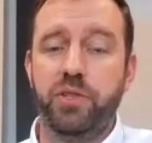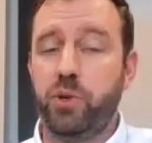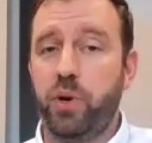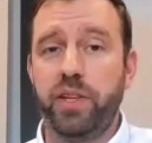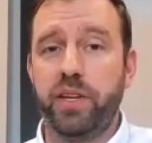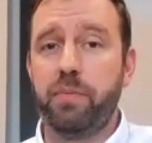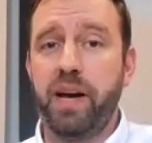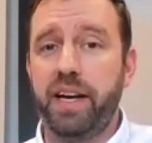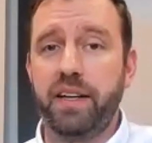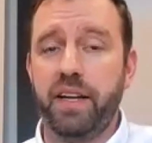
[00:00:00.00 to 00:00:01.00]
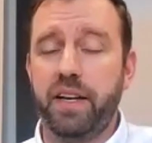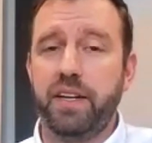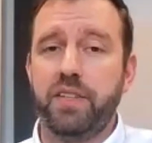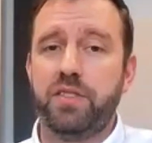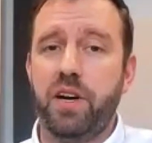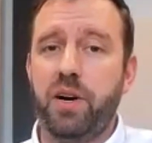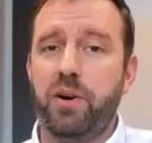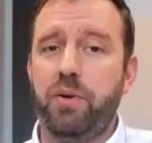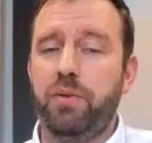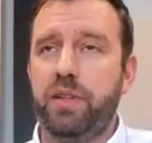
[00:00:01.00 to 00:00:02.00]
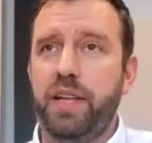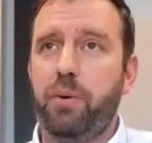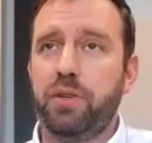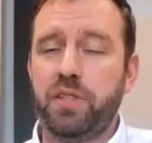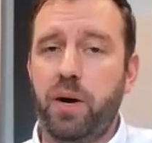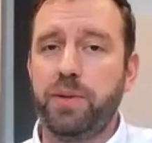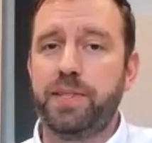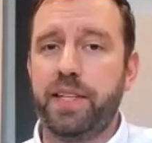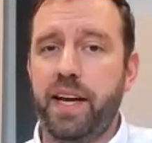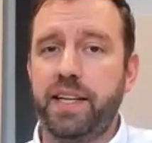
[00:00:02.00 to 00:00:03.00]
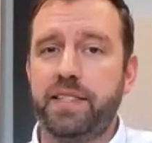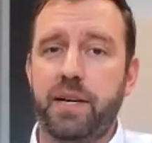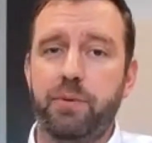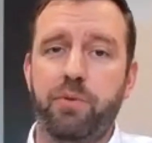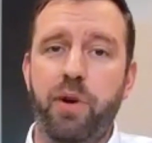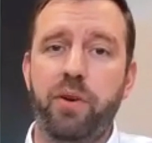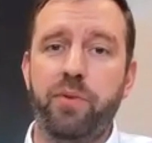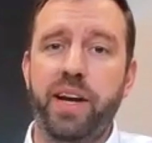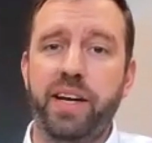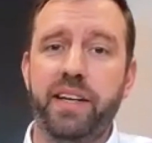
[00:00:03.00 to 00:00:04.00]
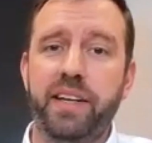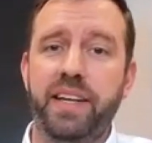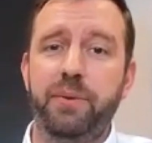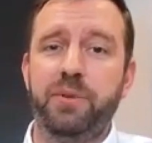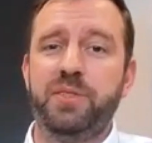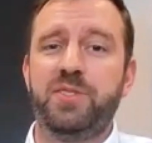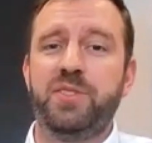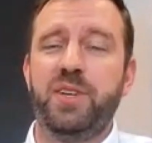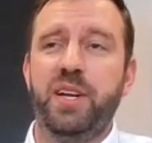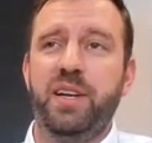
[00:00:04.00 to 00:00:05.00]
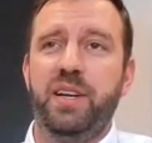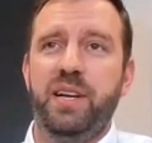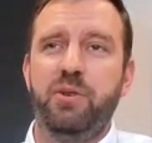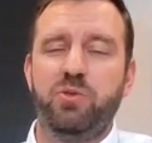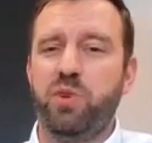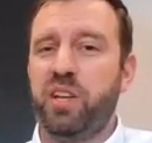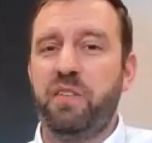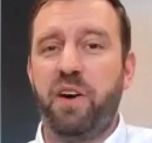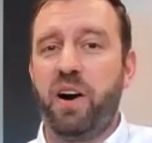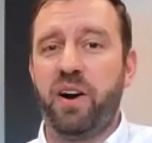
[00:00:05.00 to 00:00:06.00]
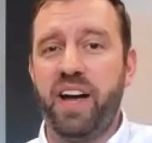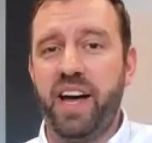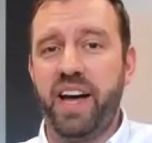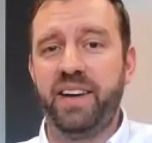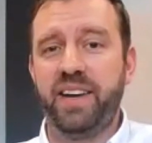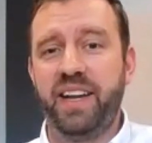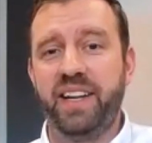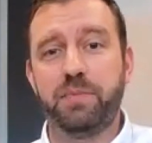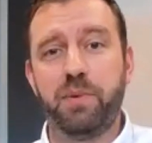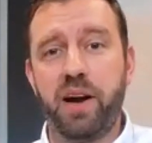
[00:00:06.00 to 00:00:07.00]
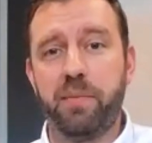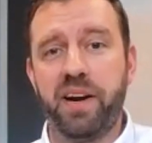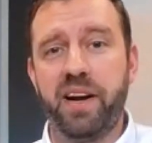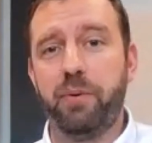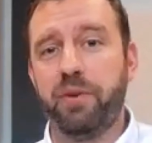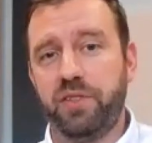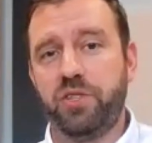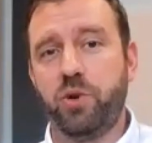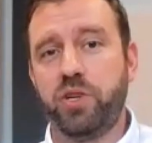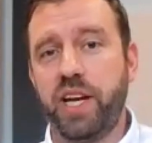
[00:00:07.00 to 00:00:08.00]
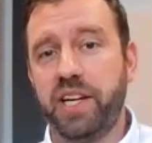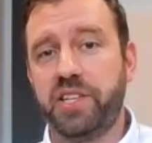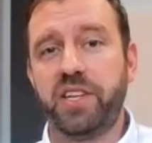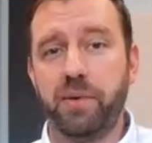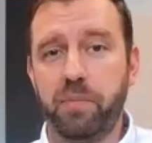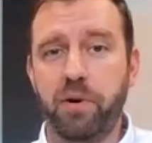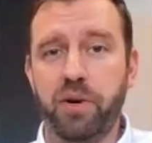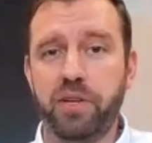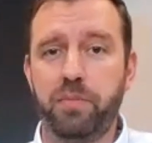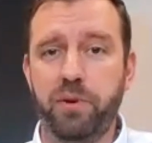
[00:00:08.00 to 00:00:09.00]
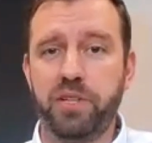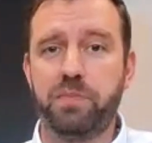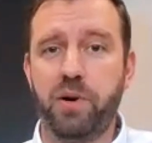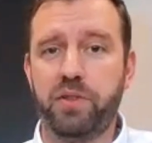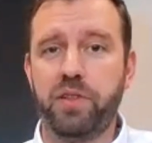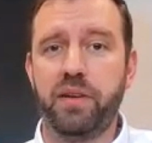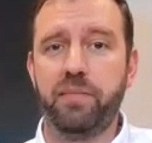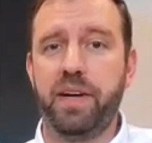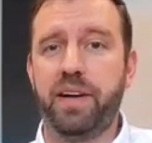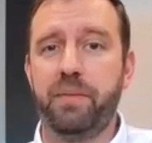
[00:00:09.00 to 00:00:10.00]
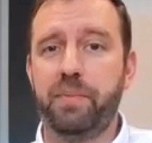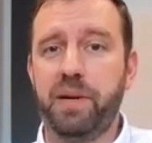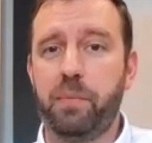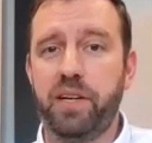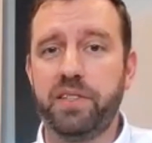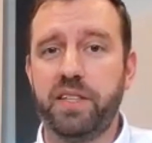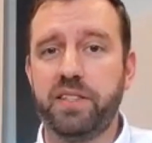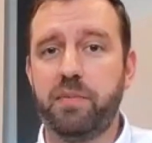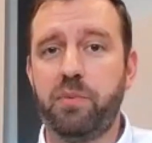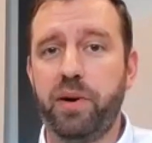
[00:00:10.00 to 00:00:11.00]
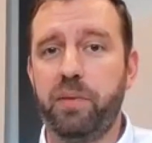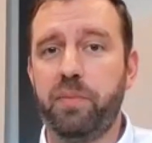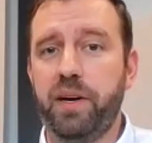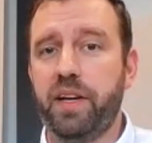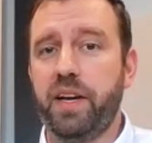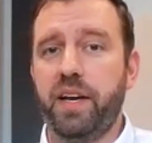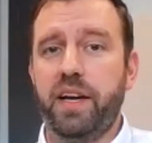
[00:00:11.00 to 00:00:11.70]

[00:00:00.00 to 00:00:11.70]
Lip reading: join the debate. So that wasn't always the case. Like with Ronald Reagan, he was really far ahead in his primary with George H.W. Bush. Both of them ended up being president at some point, but